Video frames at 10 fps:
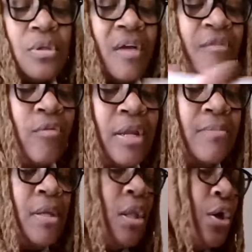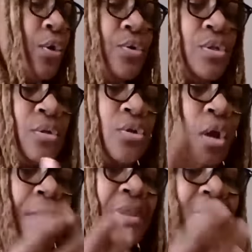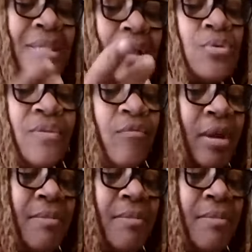have already been learned you know i mean the cycles have already